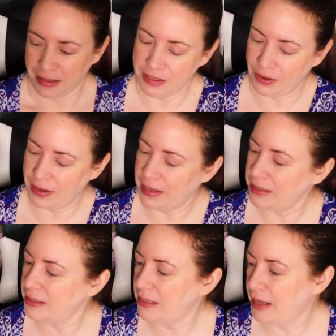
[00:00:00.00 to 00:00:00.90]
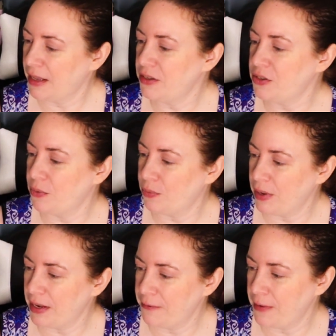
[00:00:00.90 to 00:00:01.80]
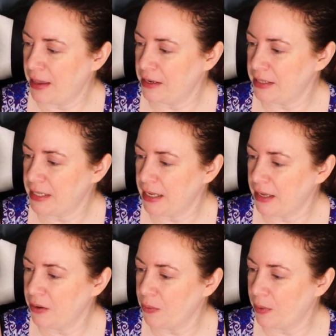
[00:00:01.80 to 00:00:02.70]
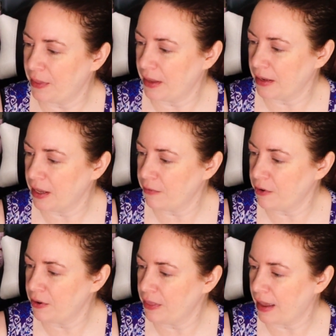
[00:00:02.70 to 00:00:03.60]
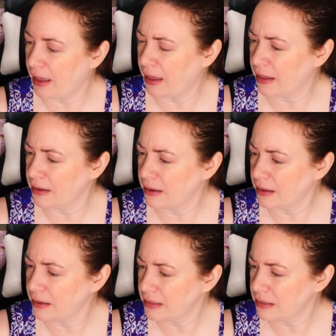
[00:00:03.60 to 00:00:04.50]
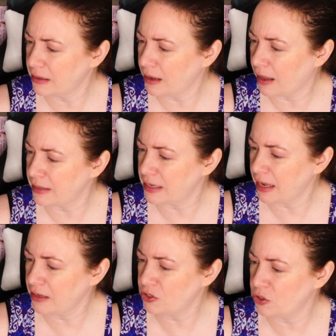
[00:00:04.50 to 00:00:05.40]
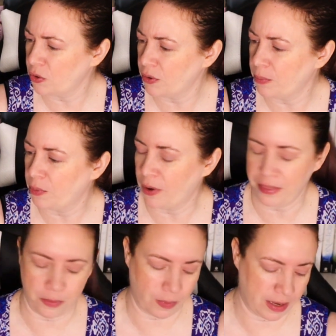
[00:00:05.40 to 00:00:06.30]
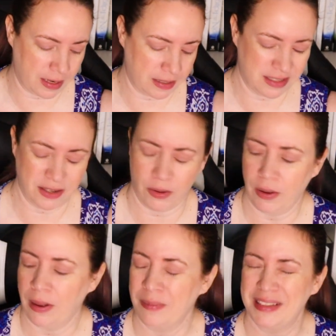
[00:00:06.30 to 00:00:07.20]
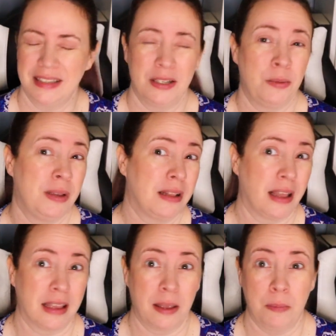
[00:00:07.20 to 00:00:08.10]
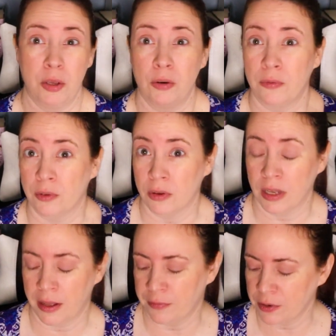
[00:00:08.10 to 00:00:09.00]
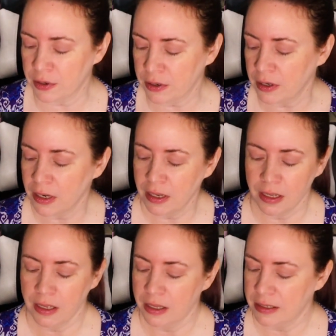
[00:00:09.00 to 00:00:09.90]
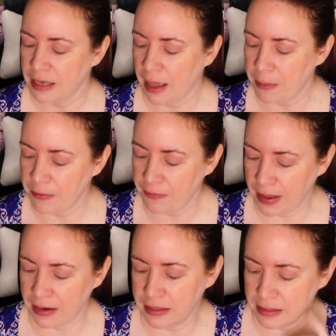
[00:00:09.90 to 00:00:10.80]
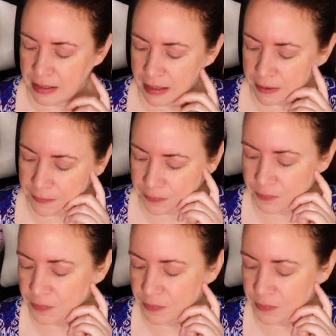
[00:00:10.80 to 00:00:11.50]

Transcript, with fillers: So it says, read a fantasy with a cover that Uh, takes your breath away. So I'm assuming like a beautiful cover type of fantasy.